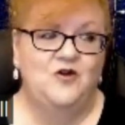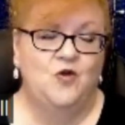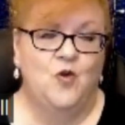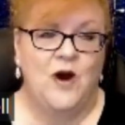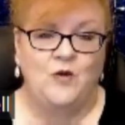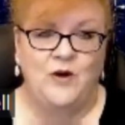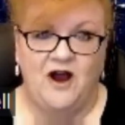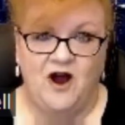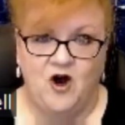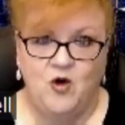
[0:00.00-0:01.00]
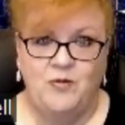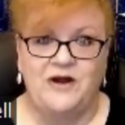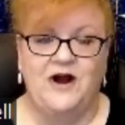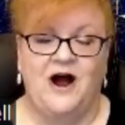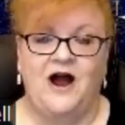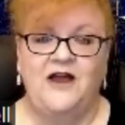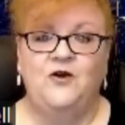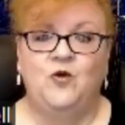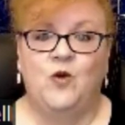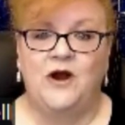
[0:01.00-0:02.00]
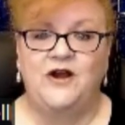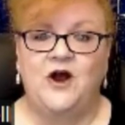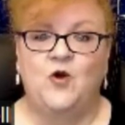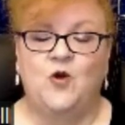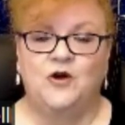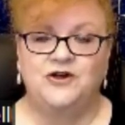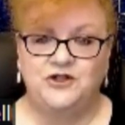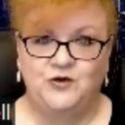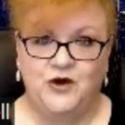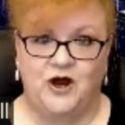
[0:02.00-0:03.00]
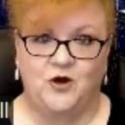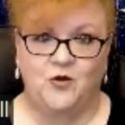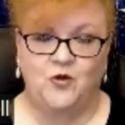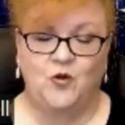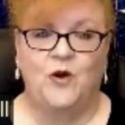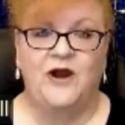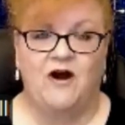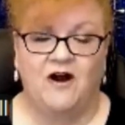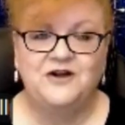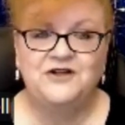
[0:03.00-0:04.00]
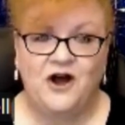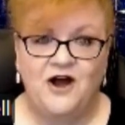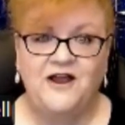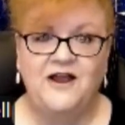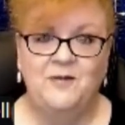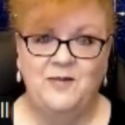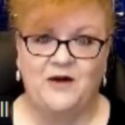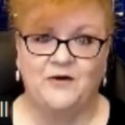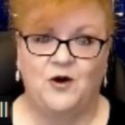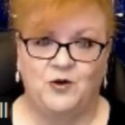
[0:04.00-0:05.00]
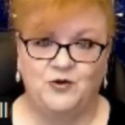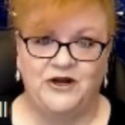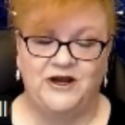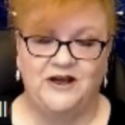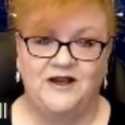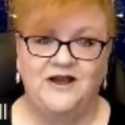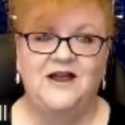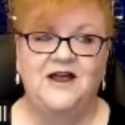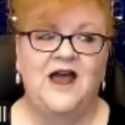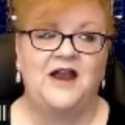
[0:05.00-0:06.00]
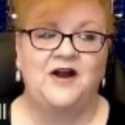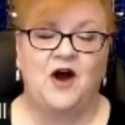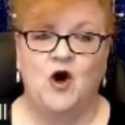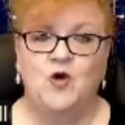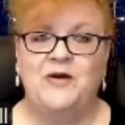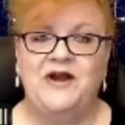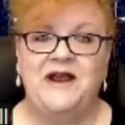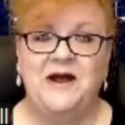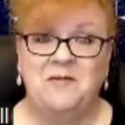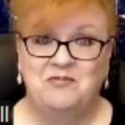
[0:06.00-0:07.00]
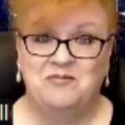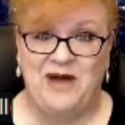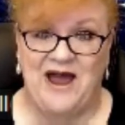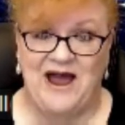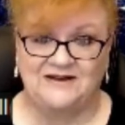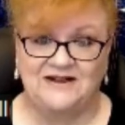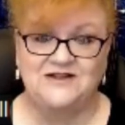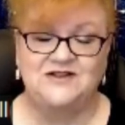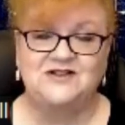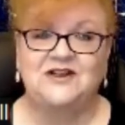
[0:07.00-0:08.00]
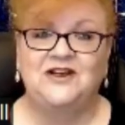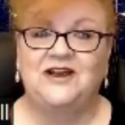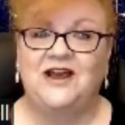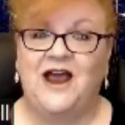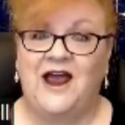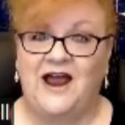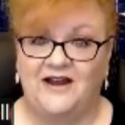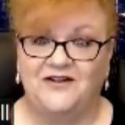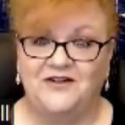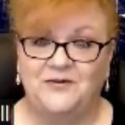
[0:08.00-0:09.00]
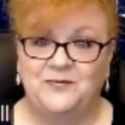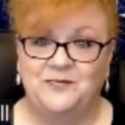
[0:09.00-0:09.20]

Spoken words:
When we open either 1No or 2No, we are talking about holding an opening balanced hand,